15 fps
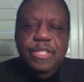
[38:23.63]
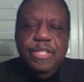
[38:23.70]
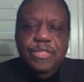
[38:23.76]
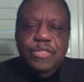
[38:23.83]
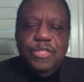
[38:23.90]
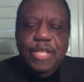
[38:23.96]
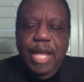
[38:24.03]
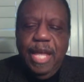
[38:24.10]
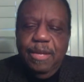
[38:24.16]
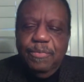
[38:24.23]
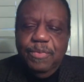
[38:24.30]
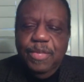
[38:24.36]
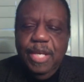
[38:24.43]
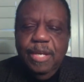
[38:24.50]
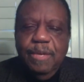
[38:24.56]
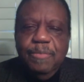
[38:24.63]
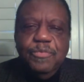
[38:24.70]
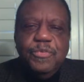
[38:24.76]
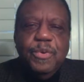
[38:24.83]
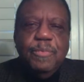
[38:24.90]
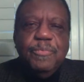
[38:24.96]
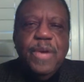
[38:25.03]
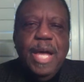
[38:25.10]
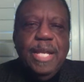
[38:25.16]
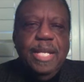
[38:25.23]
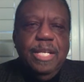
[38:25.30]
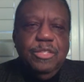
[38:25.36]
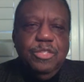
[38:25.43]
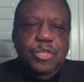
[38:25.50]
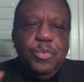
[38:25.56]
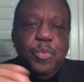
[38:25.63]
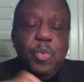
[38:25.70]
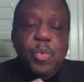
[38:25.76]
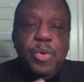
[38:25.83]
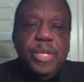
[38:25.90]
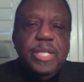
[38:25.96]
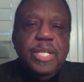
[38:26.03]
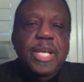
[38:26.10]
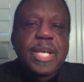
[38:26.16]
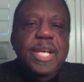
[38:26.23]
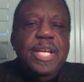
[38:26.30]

to save them from financial ruin.